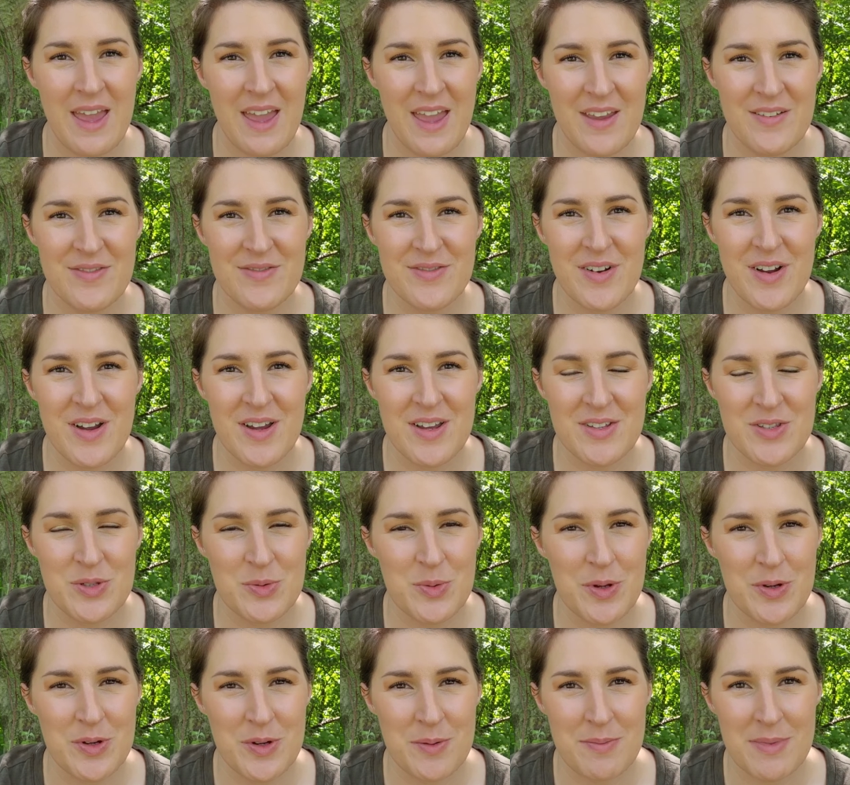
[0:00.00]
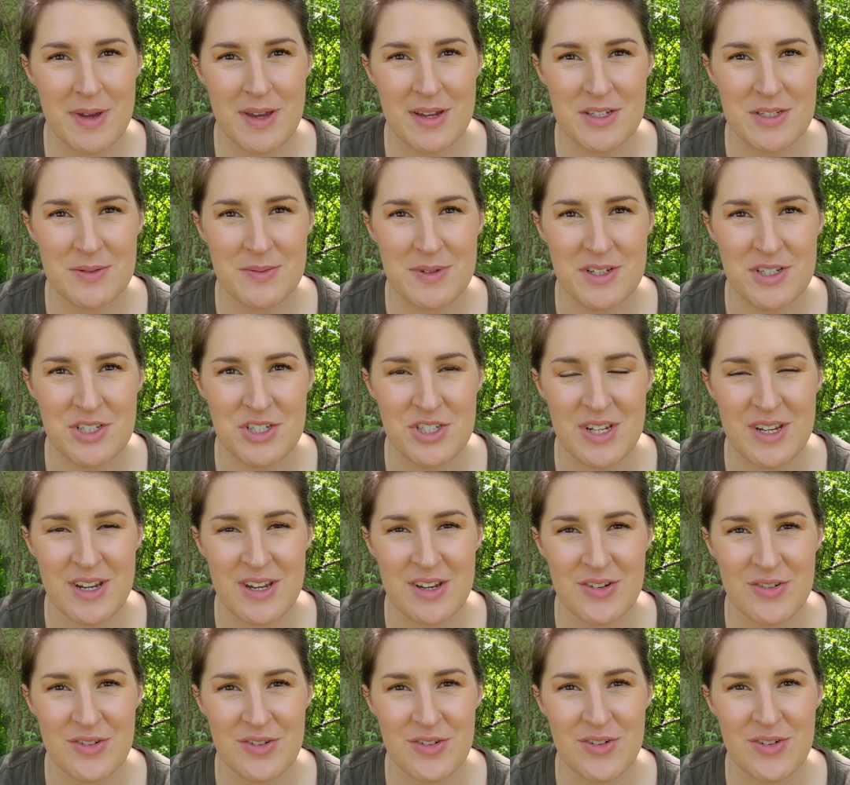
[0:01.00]
Hey friends, welcome back to my
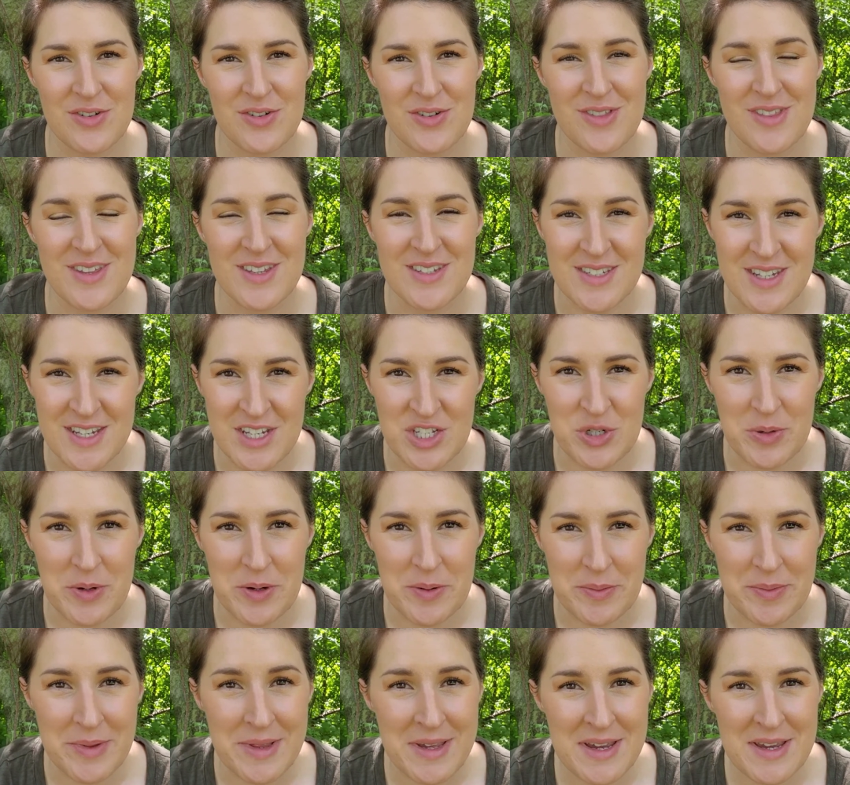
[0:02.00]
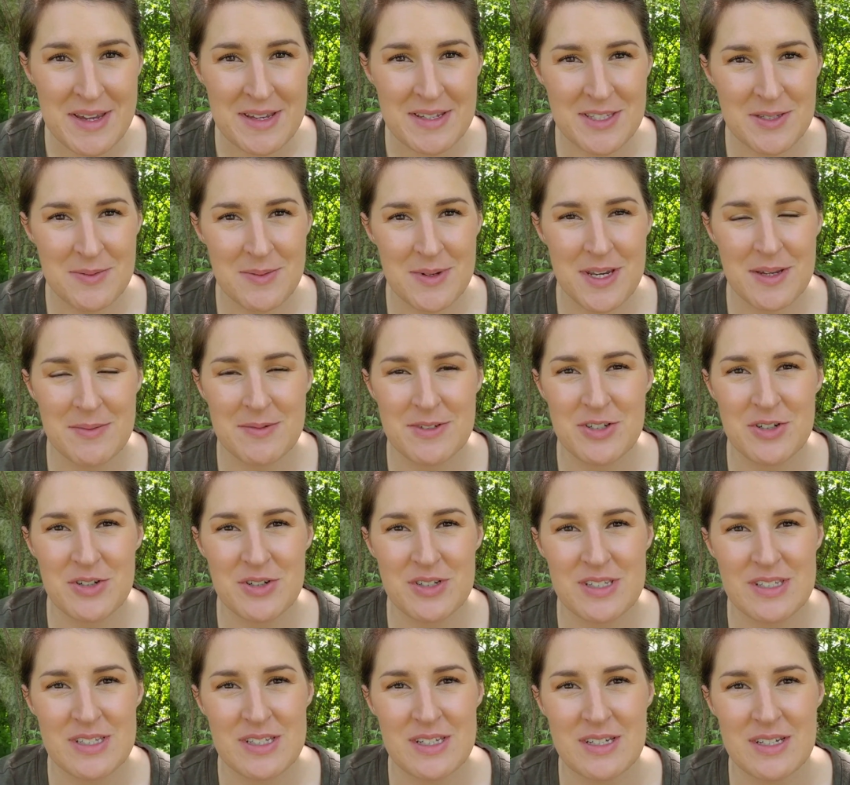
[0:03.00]
channel, The Daydream Plans. My name is
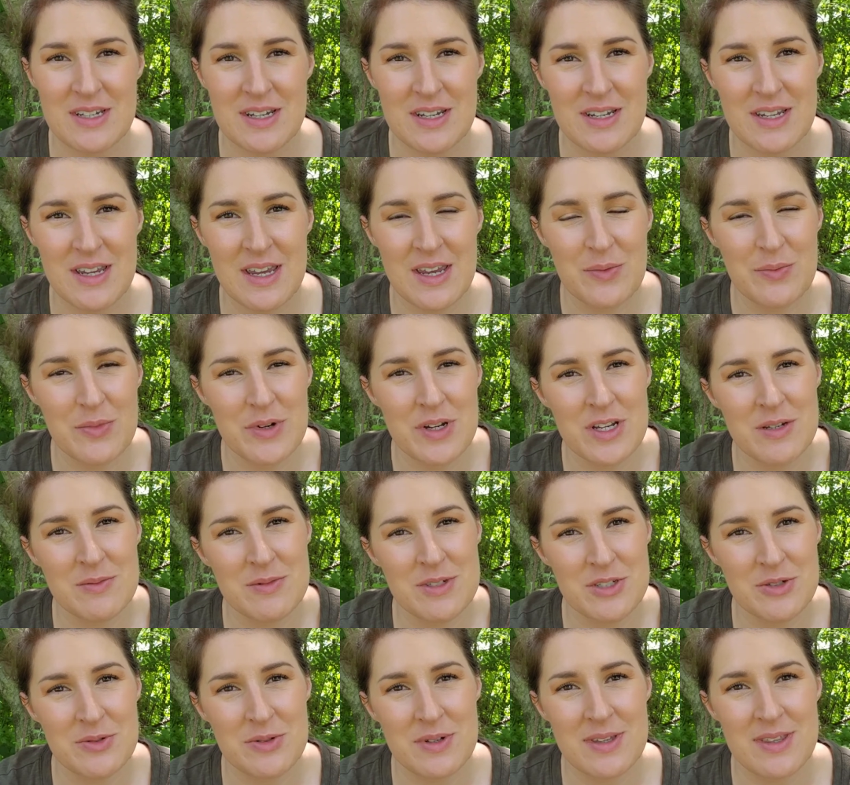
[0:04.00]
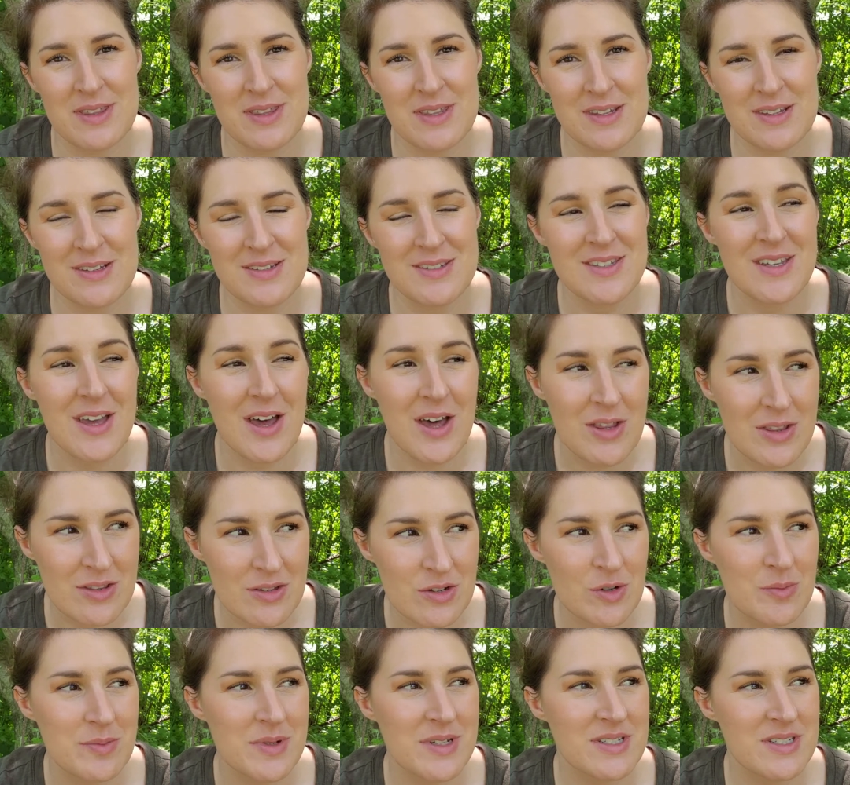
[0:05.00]
Kristina and we're going to be doing things a
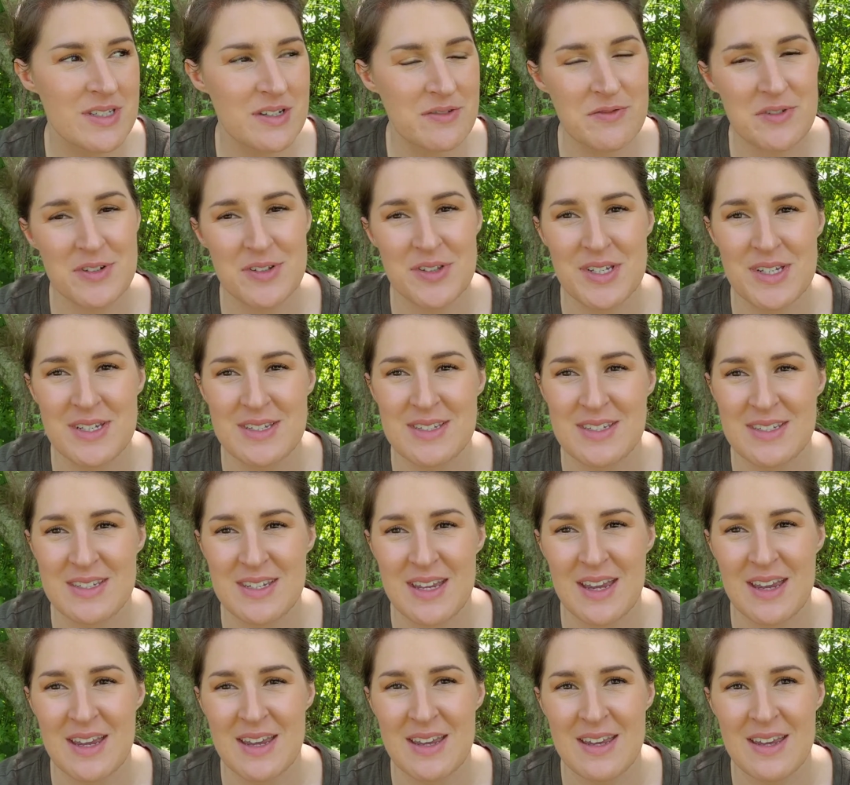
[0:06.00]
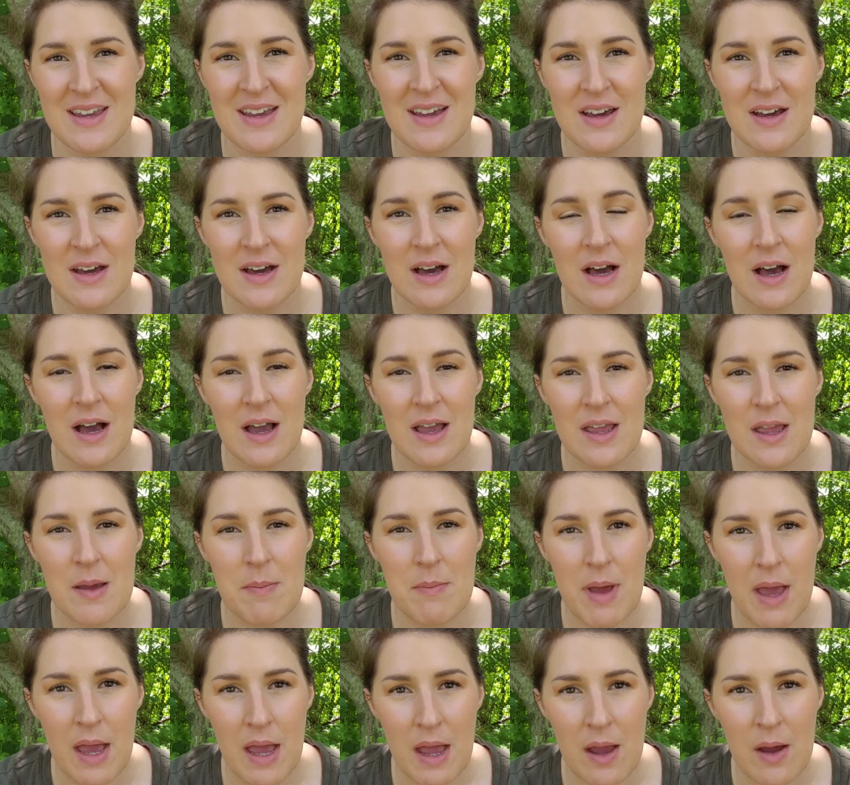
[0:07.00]
little bit differently today. I
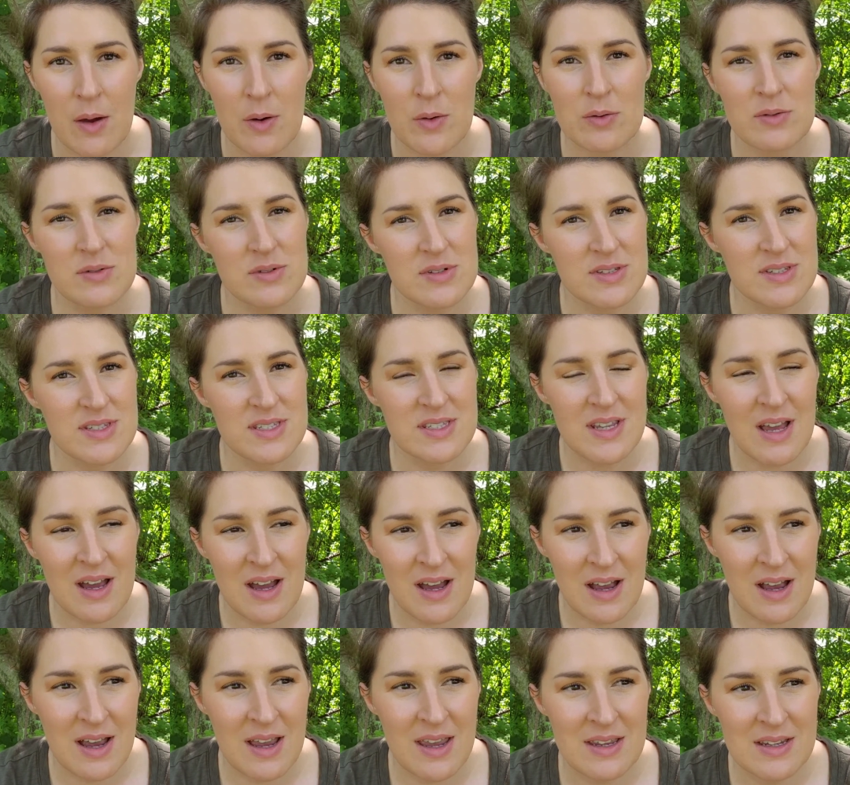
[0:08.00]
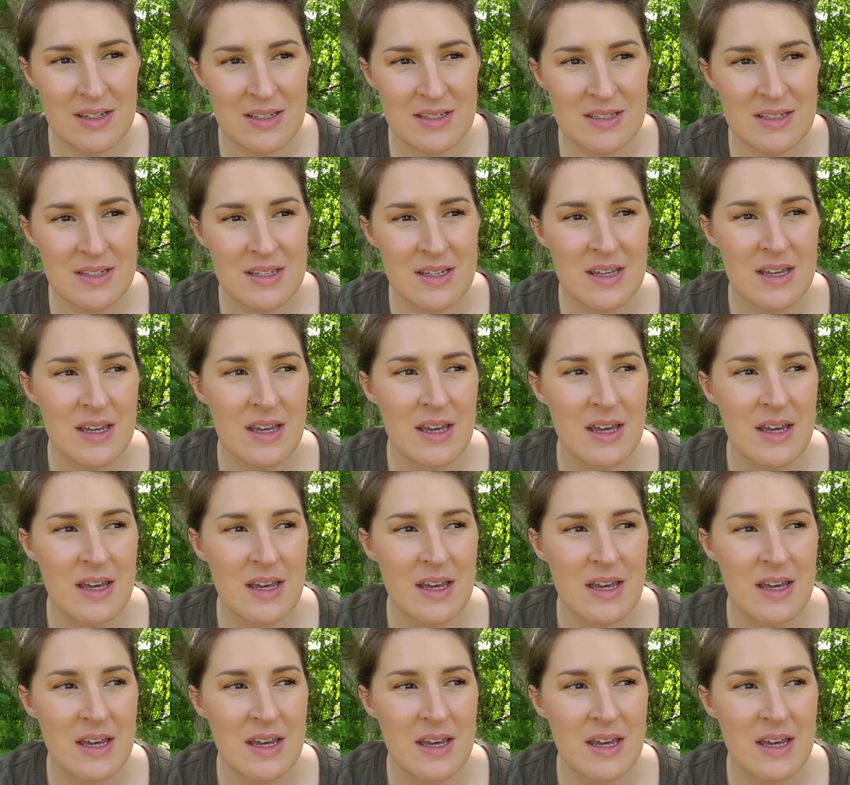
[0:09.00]
am outside